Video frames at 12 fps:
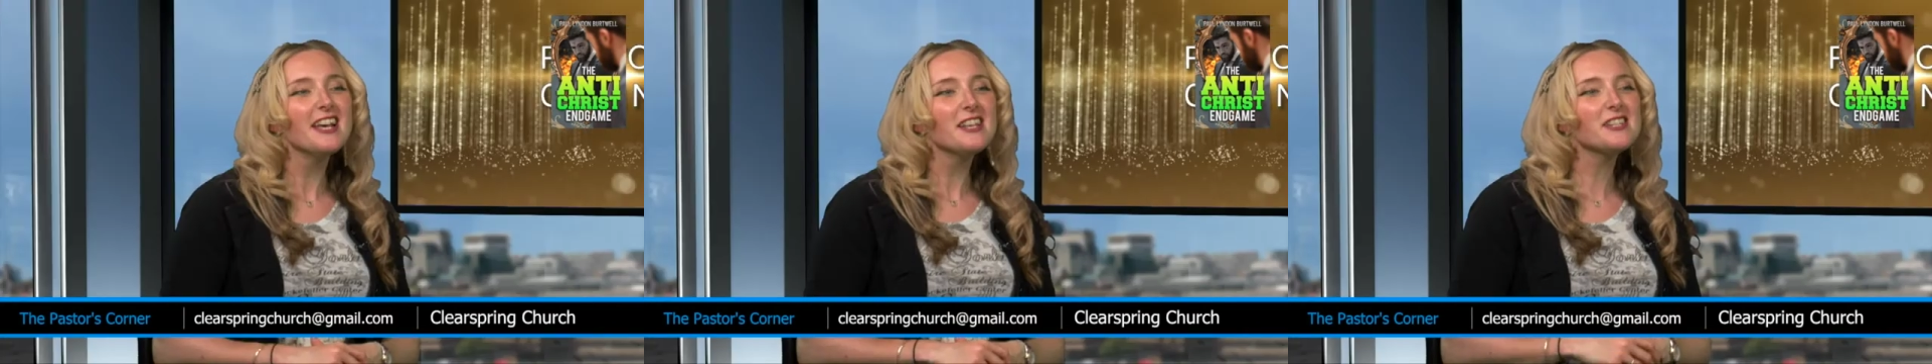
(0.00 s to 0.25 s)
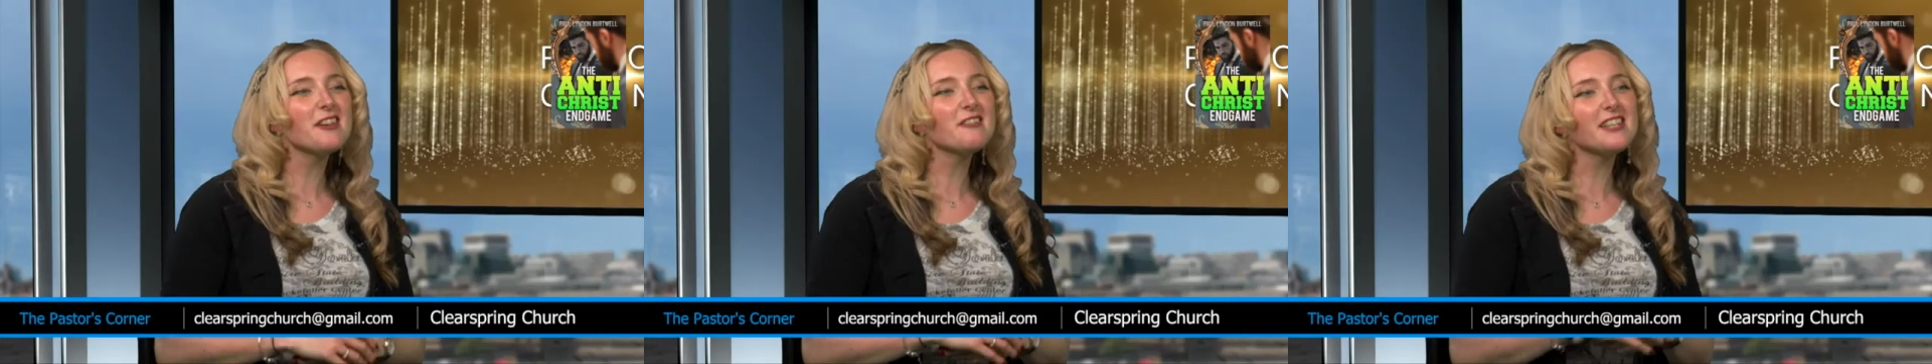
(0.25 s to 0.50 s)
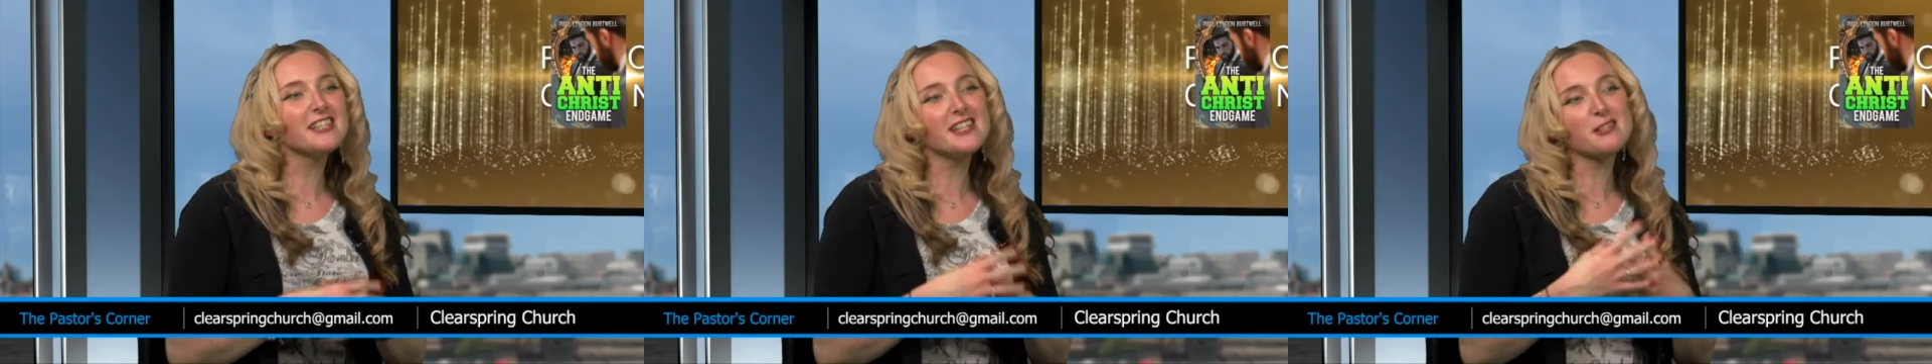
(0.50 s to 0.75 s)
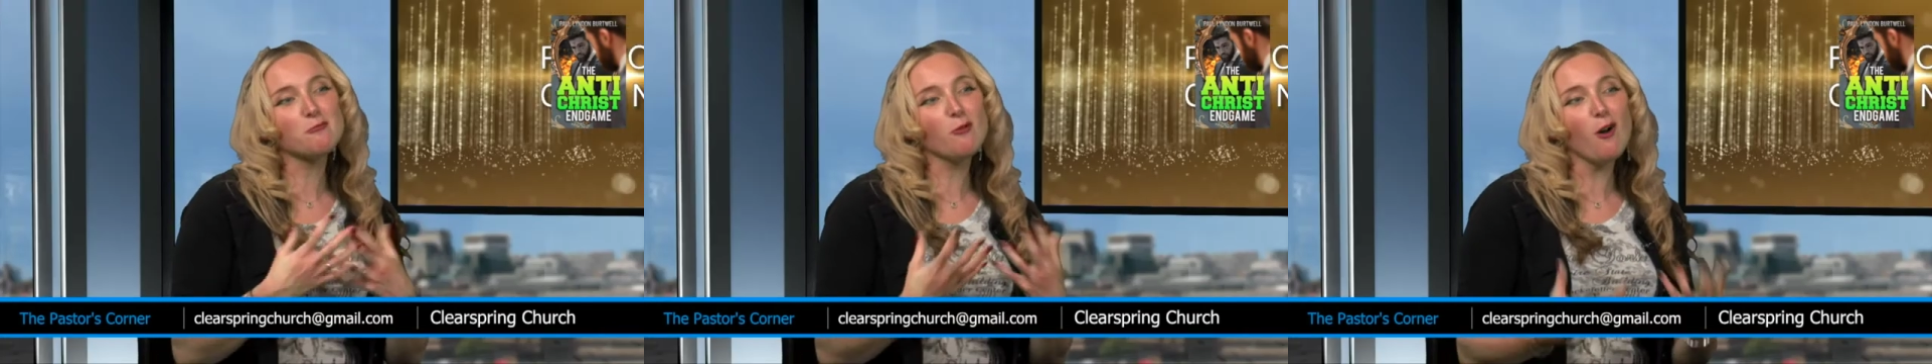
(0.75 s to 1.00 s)
so, this
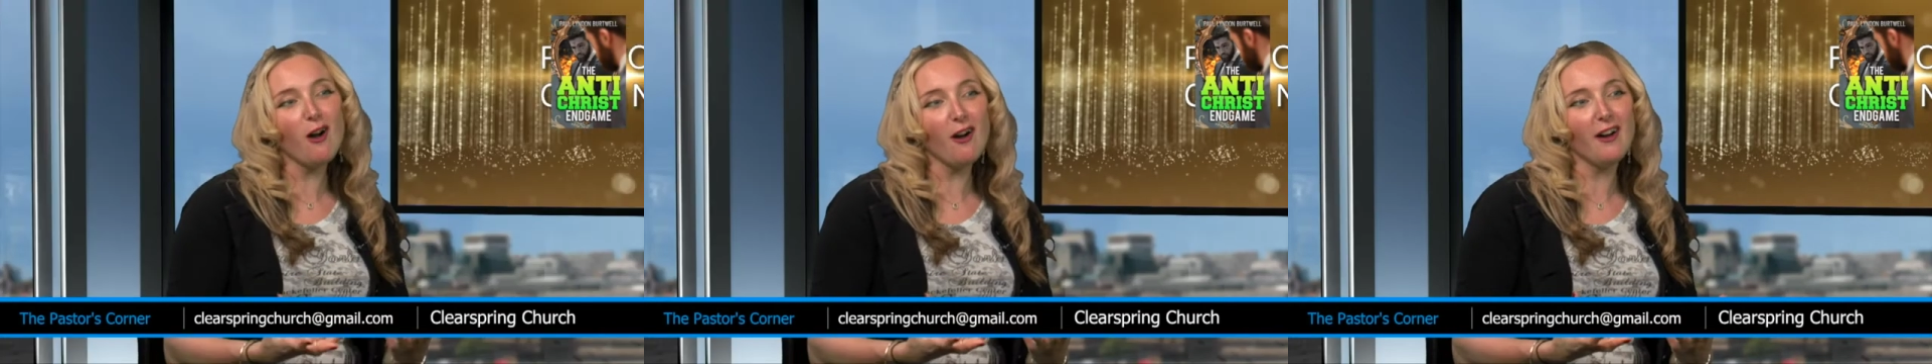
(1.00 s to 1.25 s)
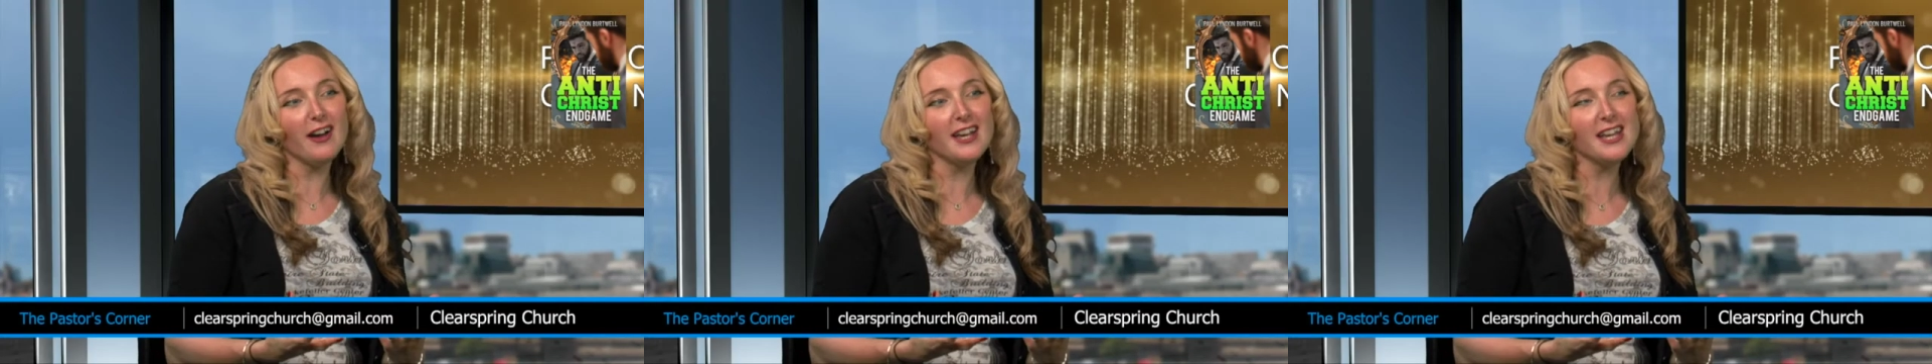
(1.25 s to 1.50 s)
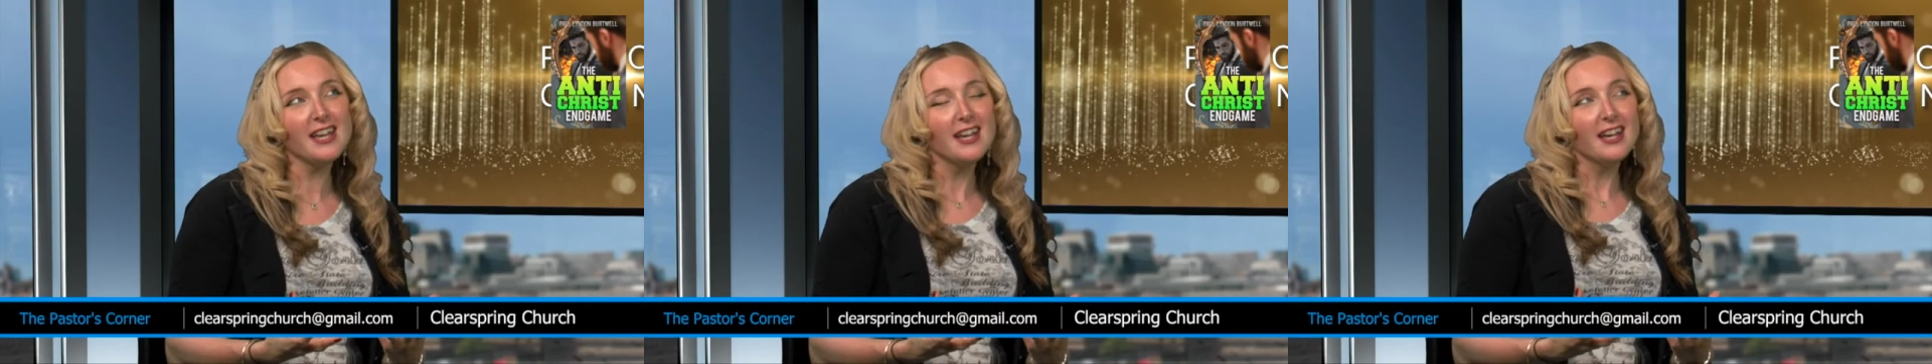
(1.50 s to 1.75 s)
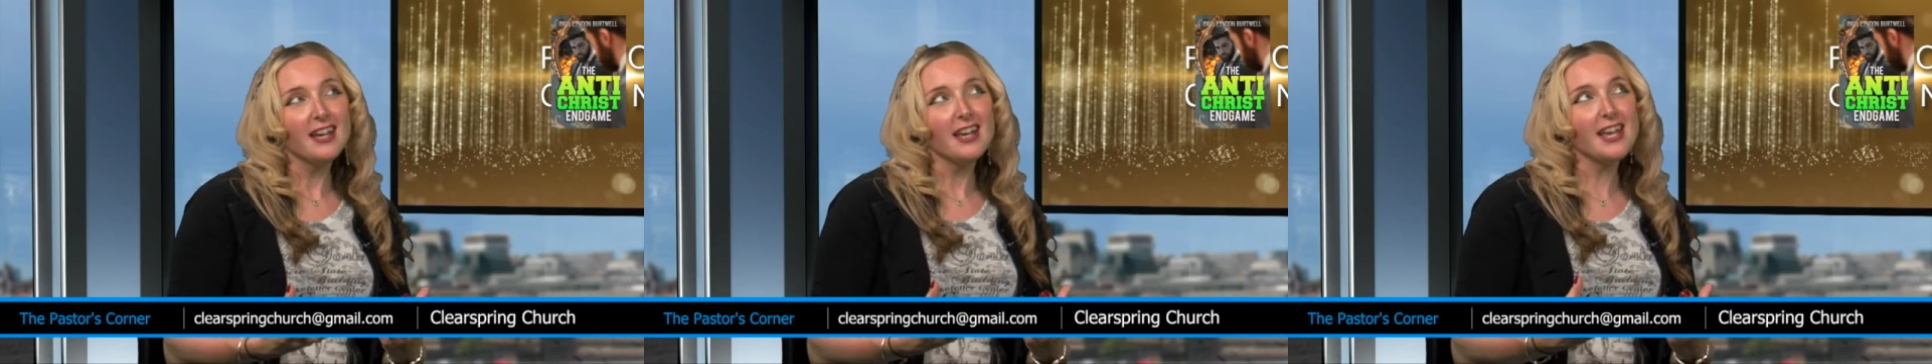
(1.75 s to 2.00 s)
is why
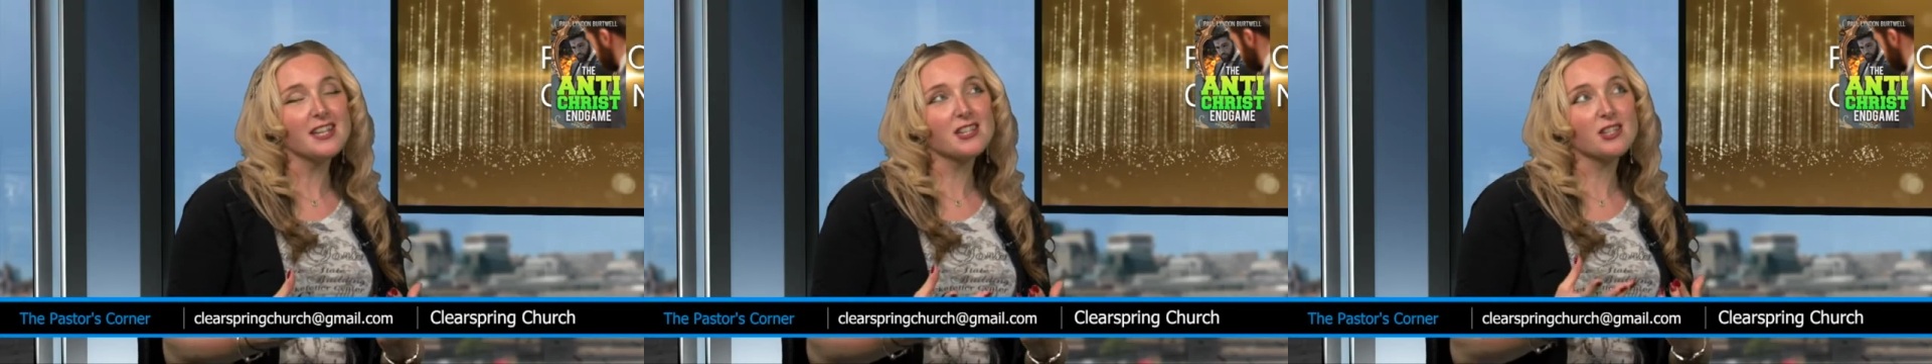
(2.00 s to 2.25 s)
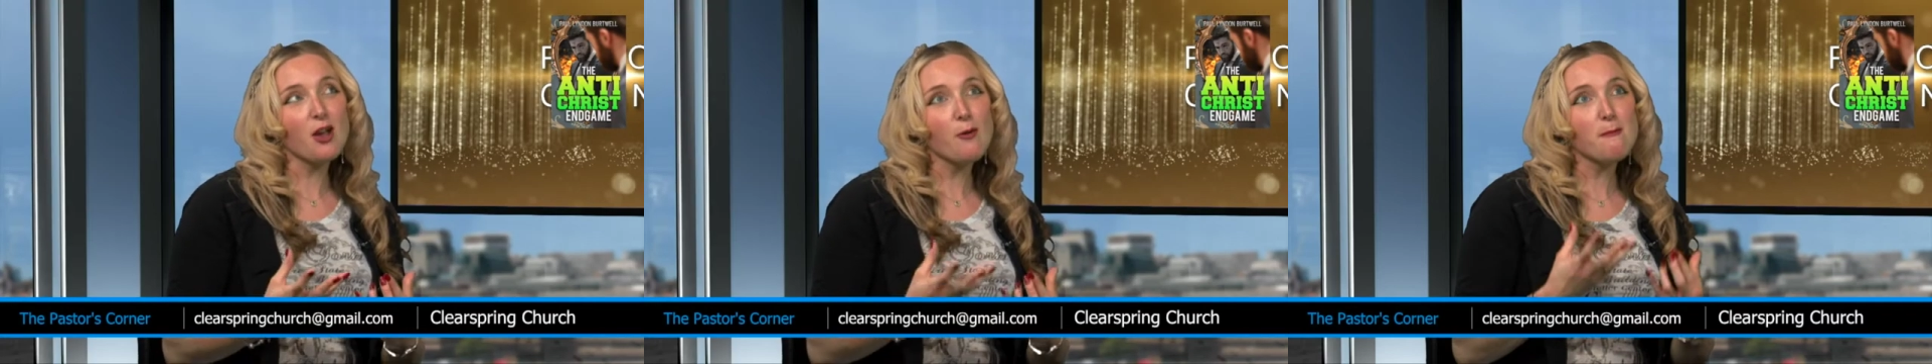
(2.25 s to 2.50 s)
it's so